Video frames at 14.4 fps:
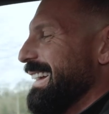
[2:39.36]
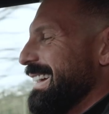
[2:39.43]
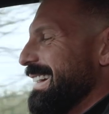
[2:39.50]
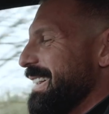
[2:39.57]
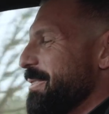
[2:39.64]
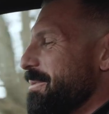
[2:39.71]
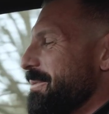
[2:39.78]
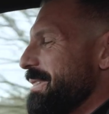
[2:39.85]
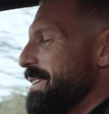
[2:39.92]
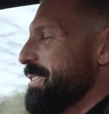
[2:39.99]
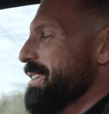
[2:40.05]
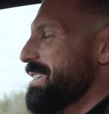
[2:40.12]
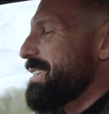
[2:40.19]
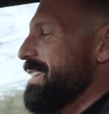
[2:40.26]
oh, you
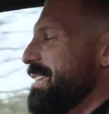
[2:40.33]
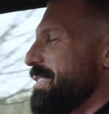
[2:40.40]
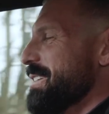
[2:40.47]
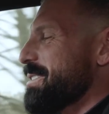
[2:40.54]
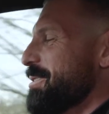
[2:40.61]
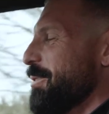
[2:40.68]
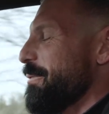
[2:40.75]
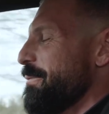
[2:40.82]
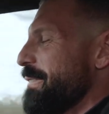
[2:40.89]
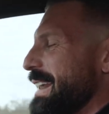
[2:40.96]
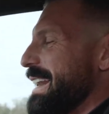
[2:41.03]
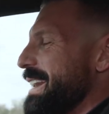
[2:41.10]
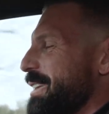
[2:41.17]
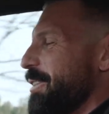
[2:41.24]
just sort of
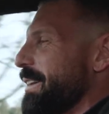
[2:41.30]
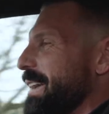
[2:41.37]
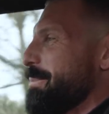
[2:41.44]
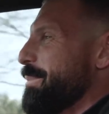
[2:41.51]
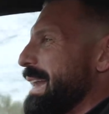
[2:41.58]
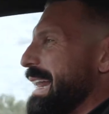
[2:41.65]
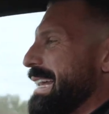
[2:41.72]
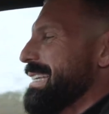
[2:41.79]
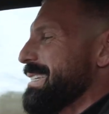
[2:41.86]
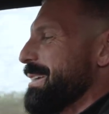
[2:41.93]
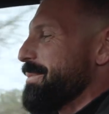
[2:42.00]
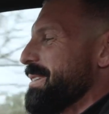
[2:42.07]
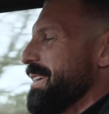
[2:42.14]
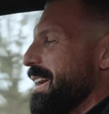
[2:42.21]
feel it knock in place
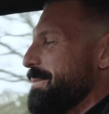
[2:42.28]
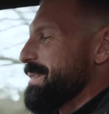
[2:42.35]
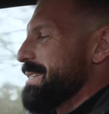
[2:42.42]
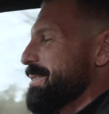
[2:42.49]
sometimes.